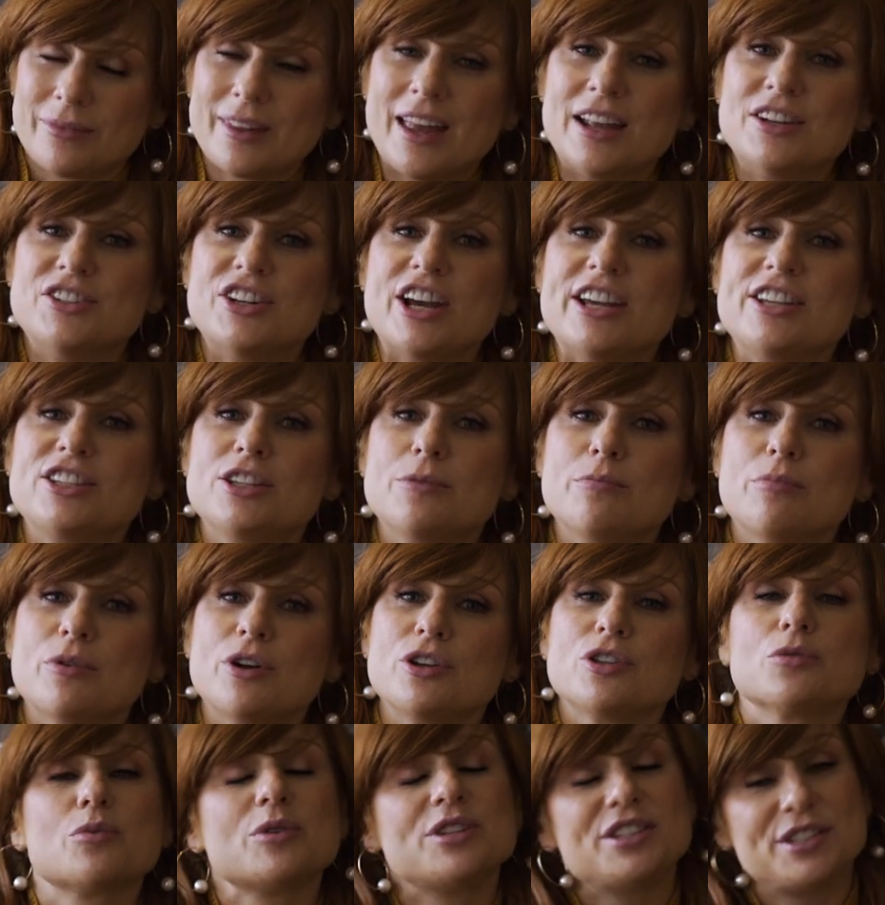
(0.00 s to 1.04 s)
and Jason
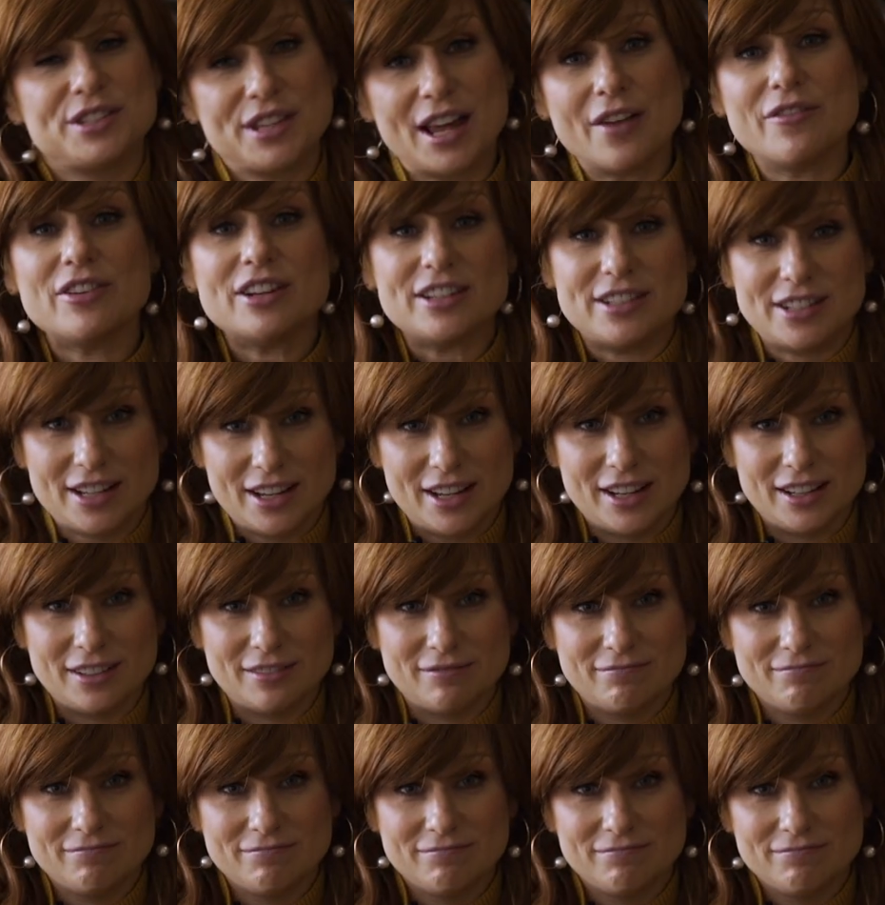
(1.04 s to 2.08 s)
Bruce was
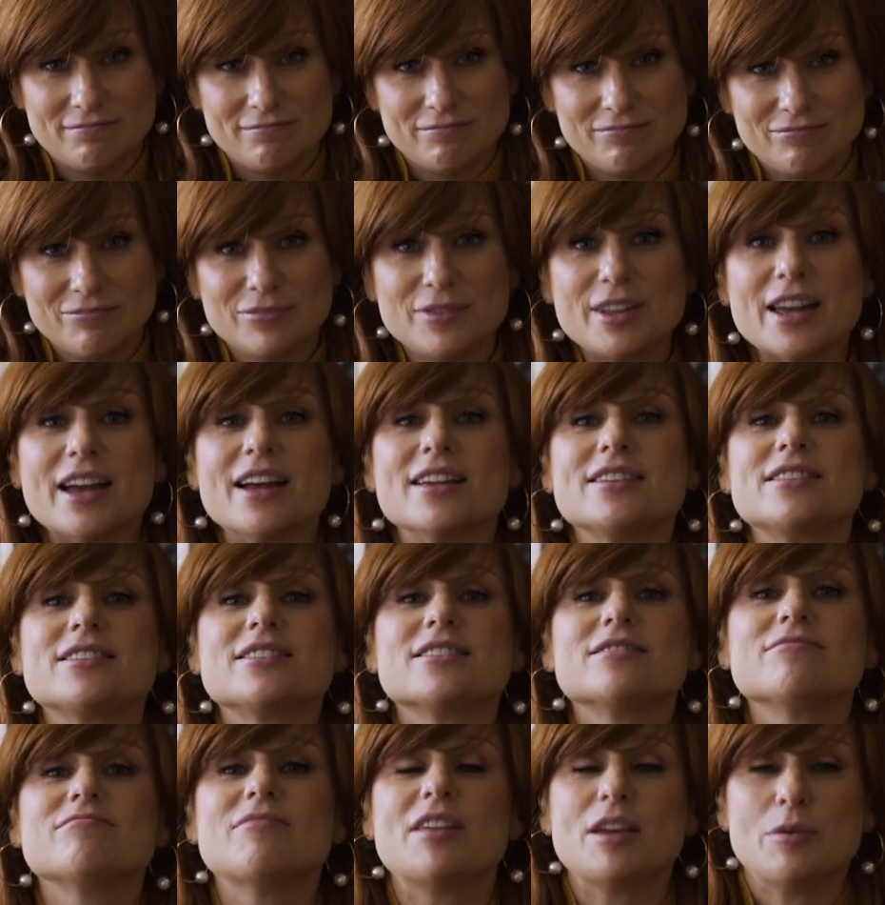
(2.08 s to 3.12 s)
17.
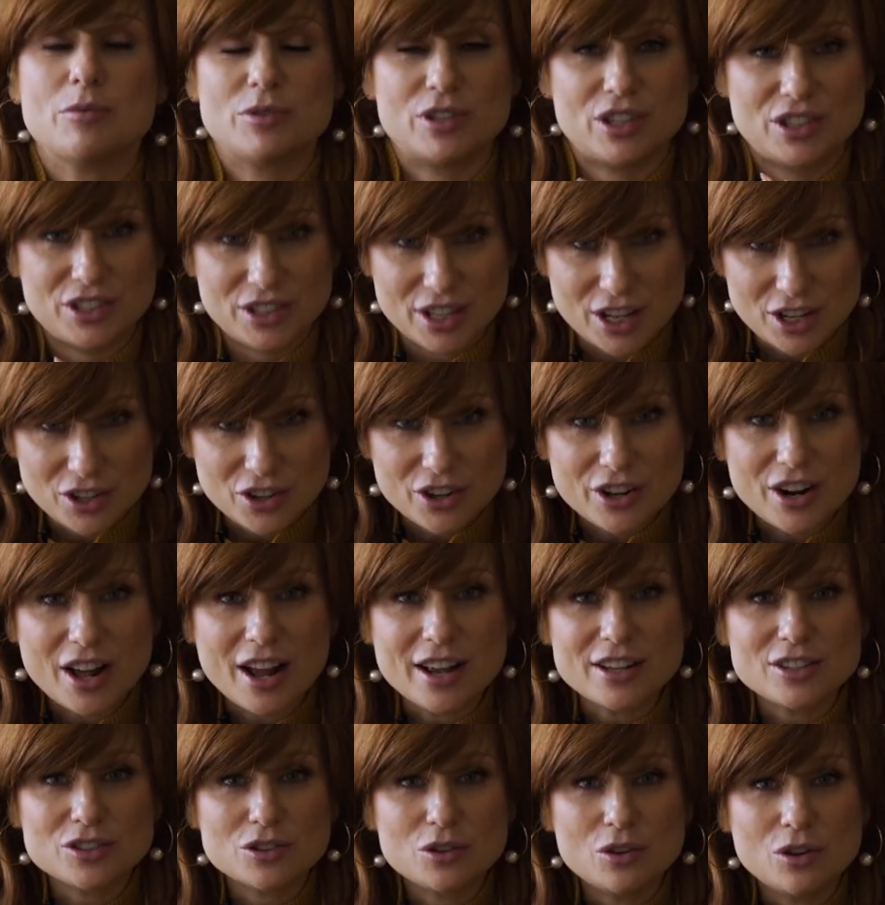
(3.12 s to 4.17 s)
Yes, he was a senior in
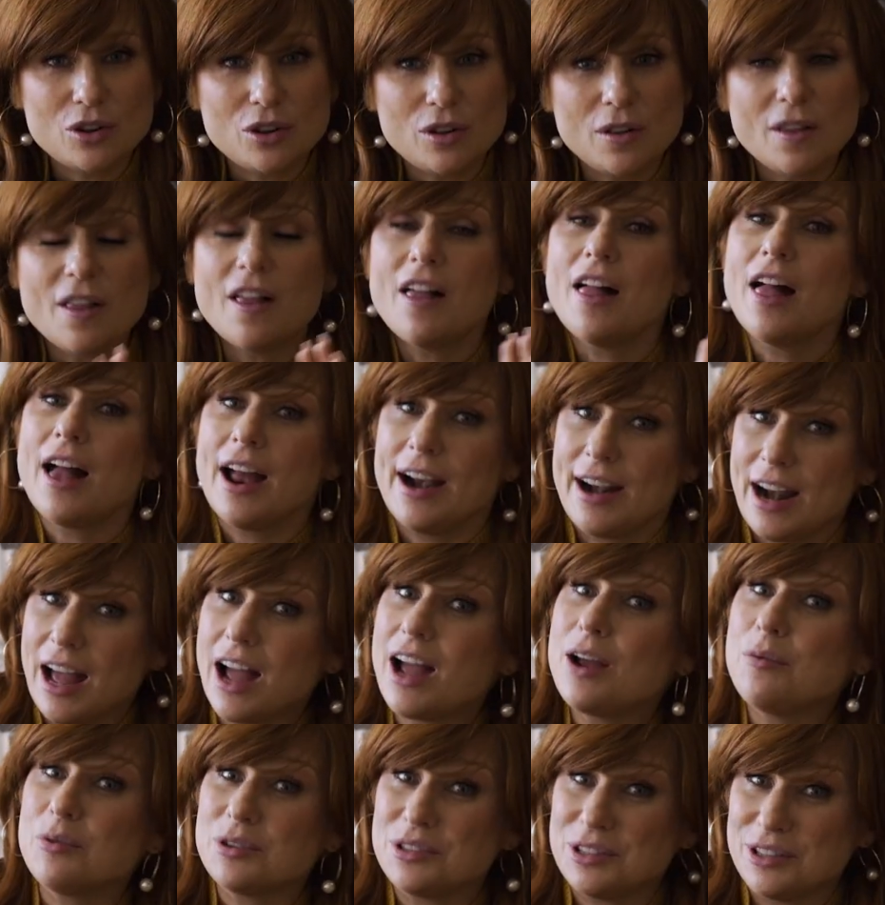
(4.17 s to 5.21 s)
high school and
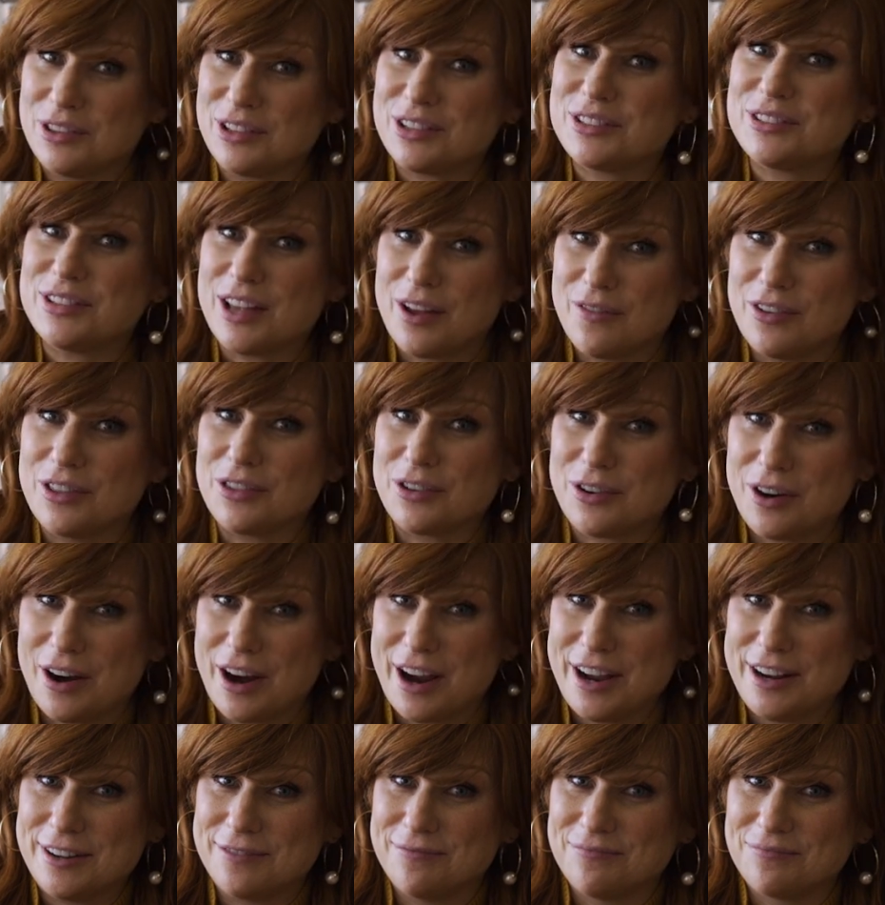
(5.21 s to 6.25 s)
I was in the seventh
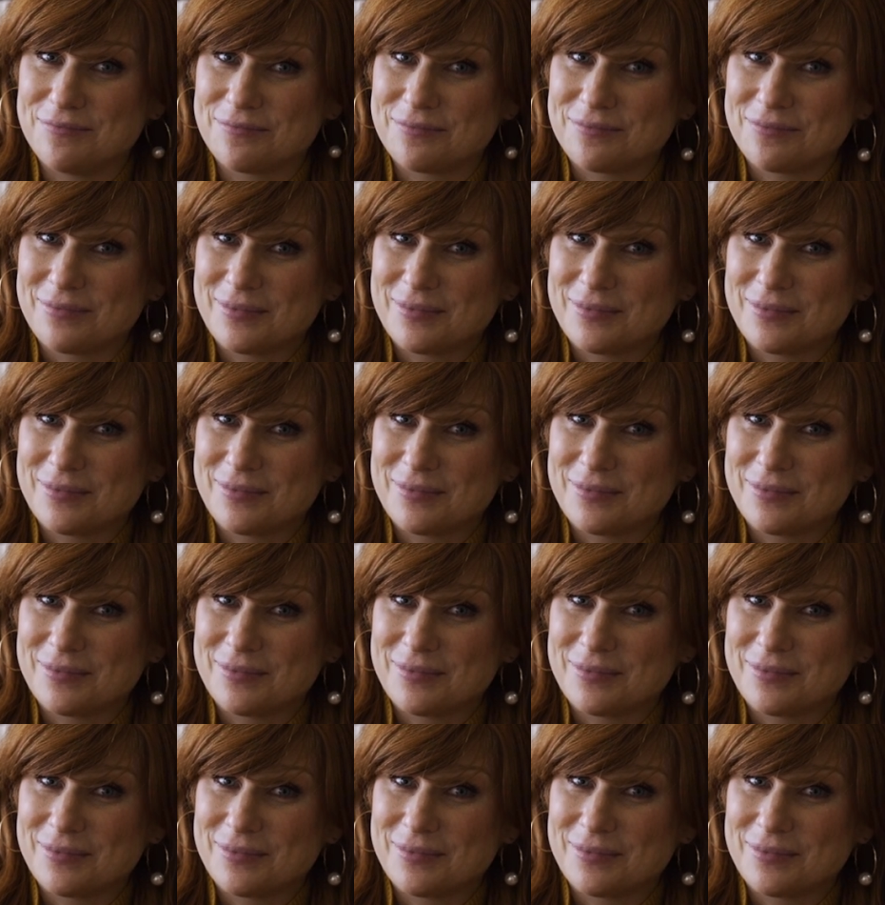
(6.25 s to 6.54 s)
grade.